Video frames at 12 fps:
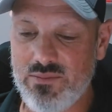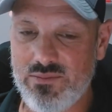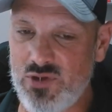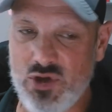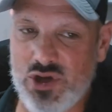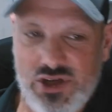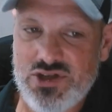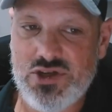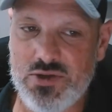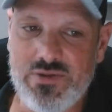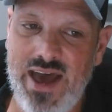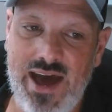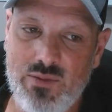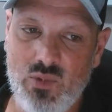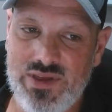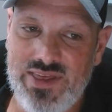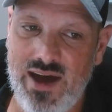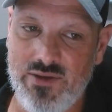You couldn't do that
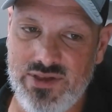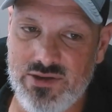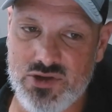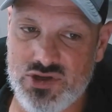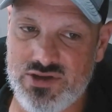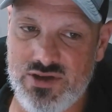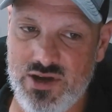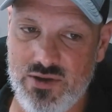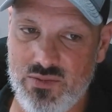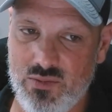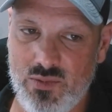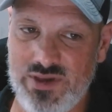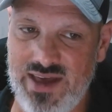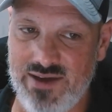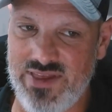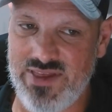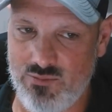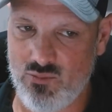without those, without that